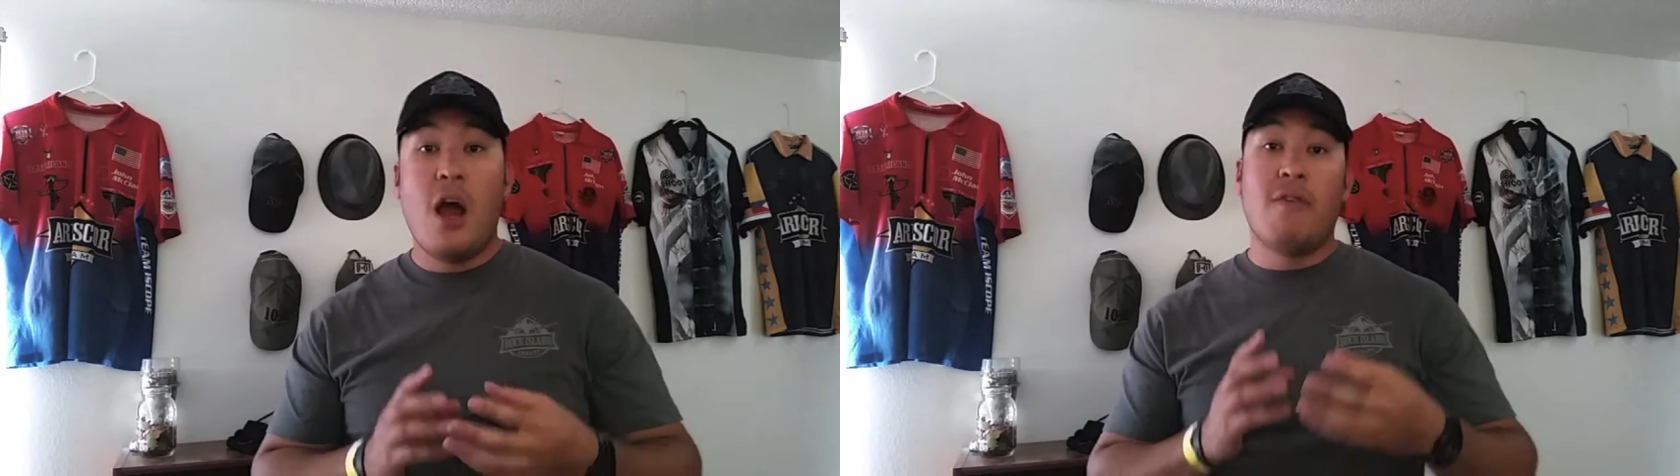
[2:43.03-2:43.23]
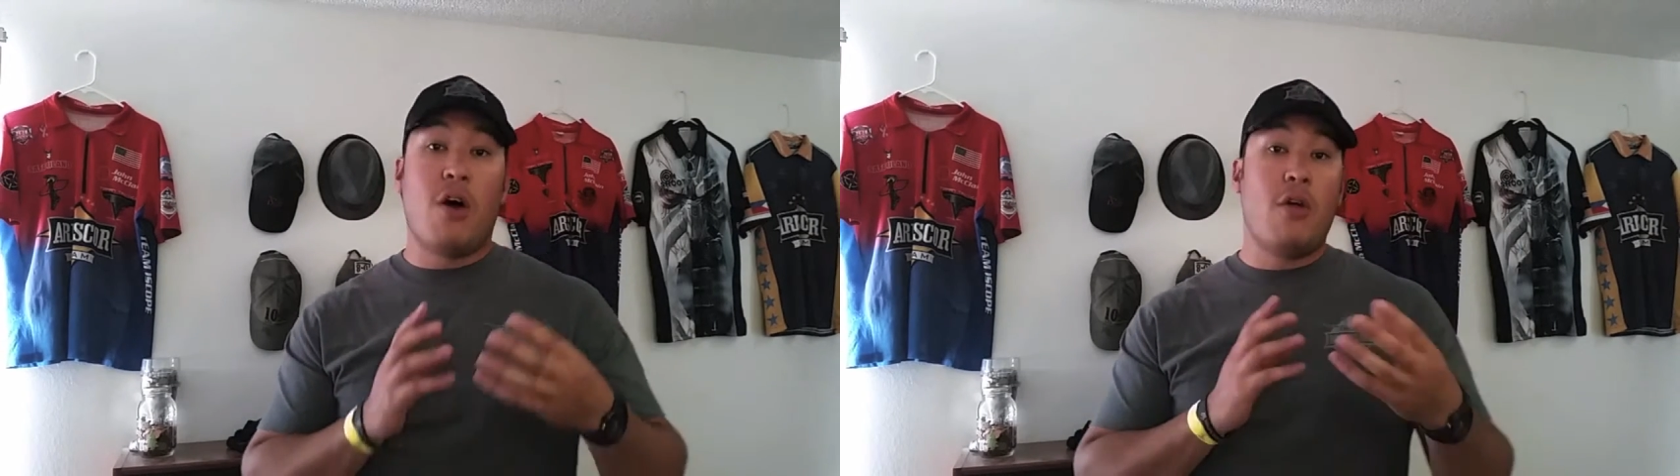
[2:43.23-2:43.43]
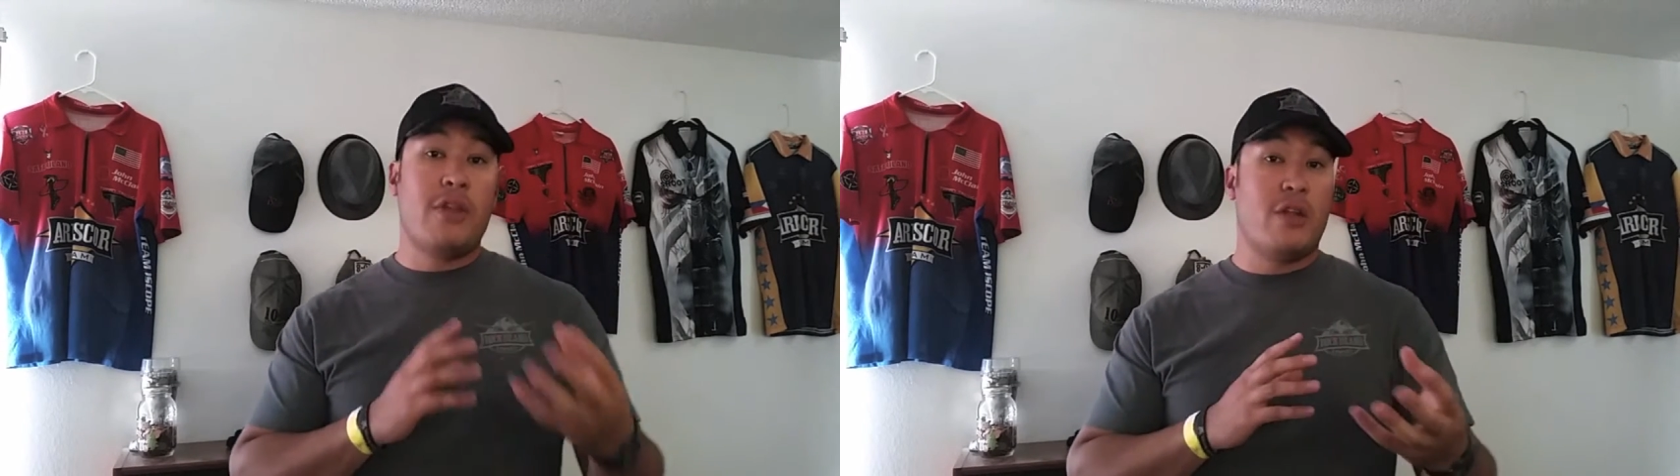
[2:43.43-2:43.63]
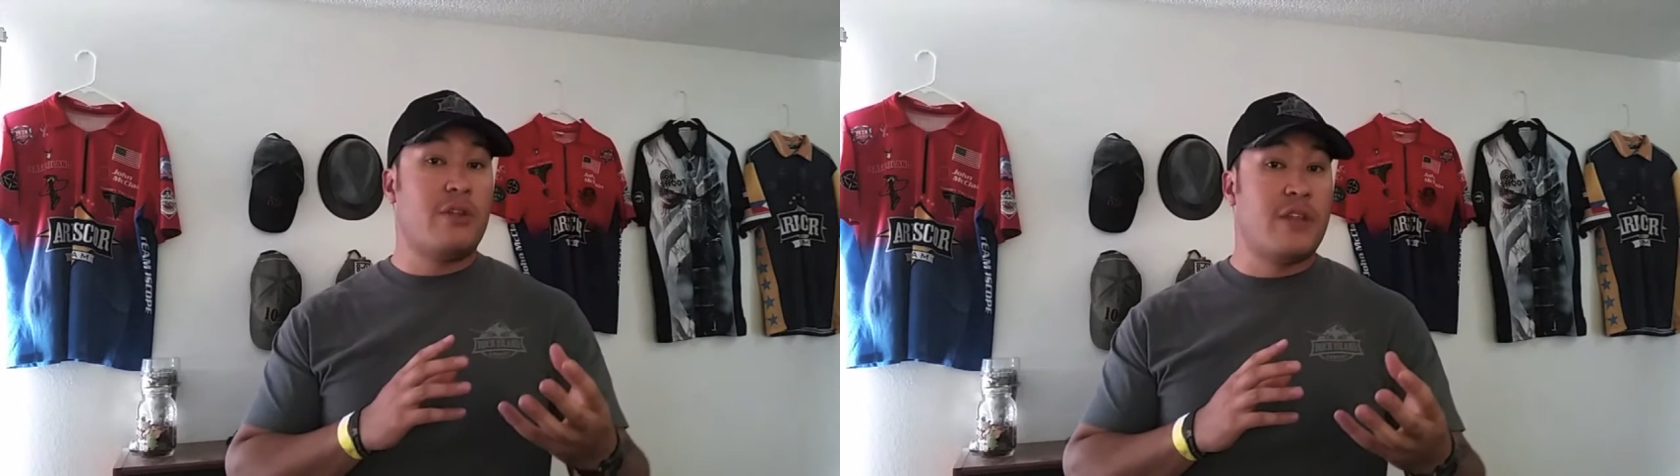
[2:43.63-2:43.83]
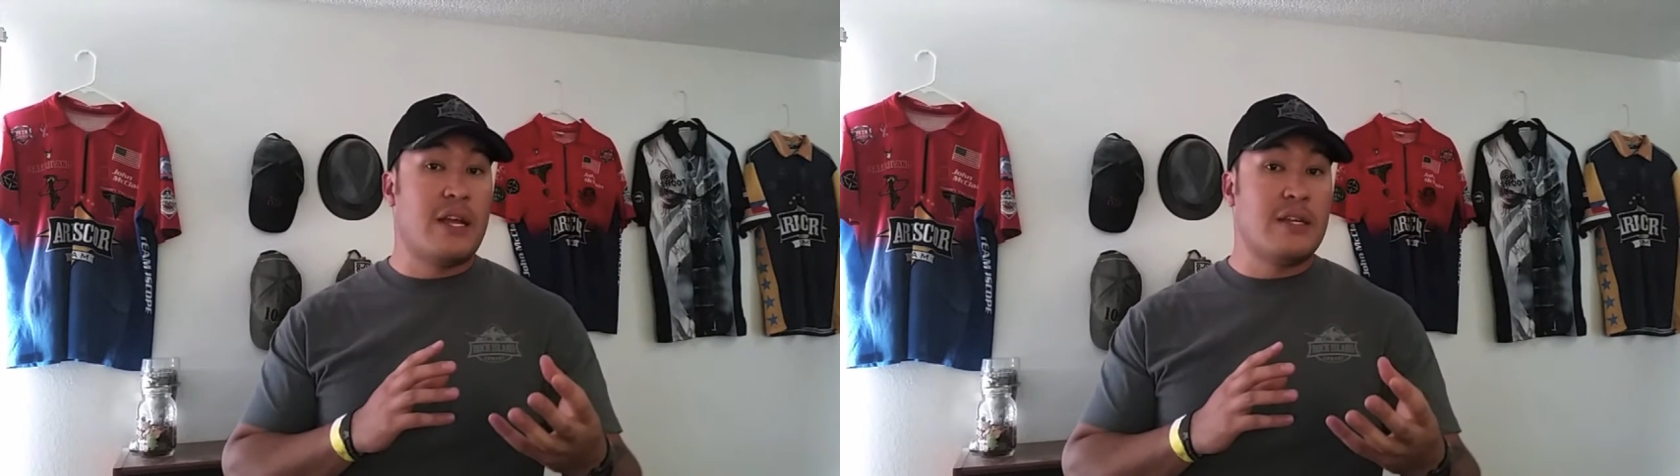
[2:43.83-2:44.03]
of all the other
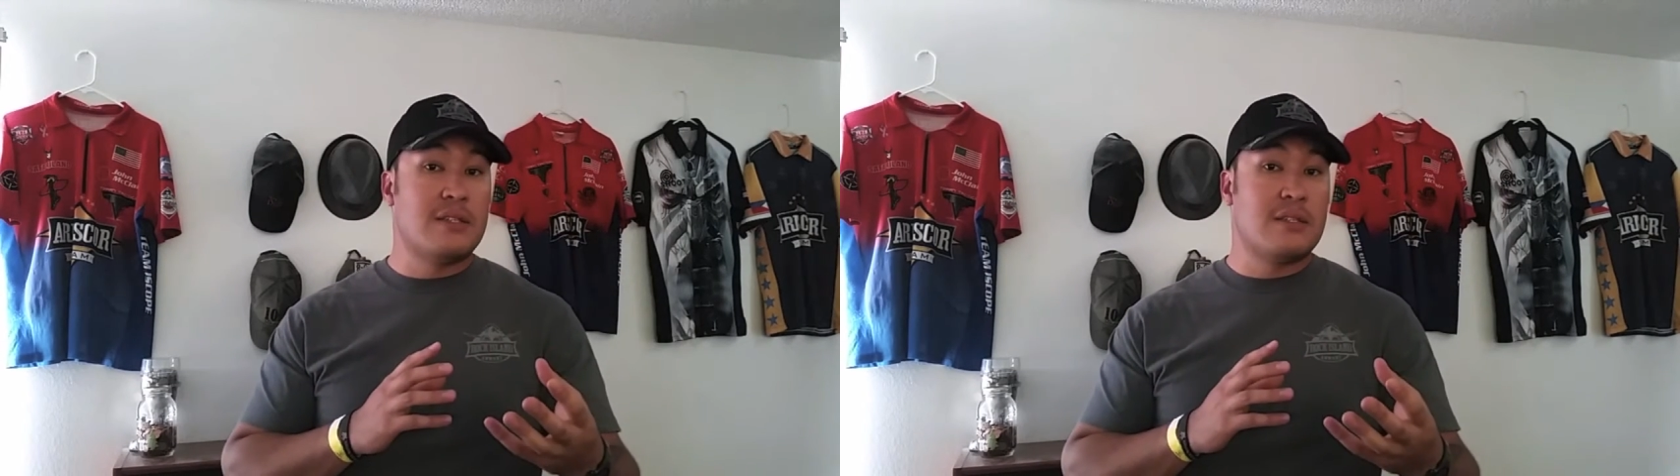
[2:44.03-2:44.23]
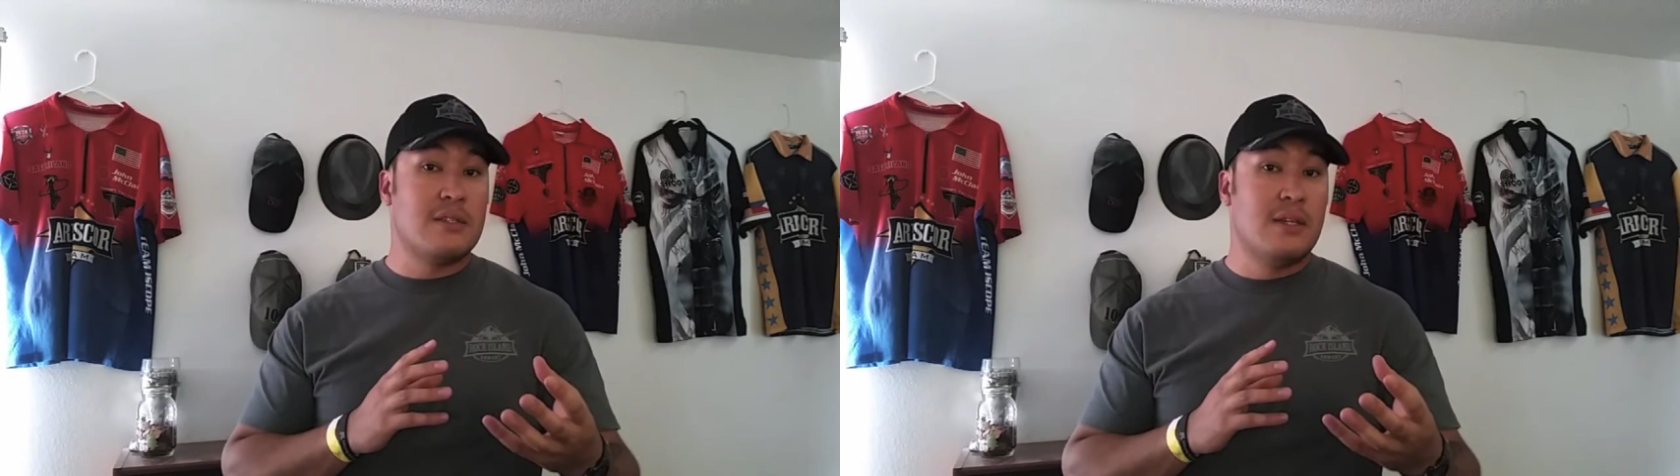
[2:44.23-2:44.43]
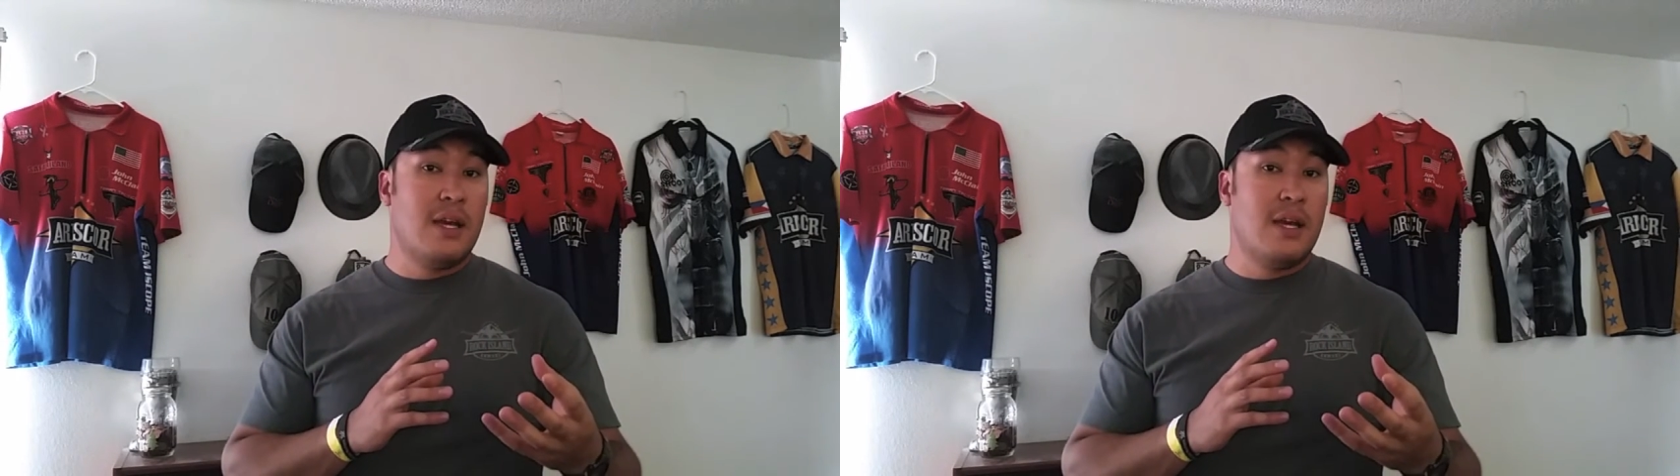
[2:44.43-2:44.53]
things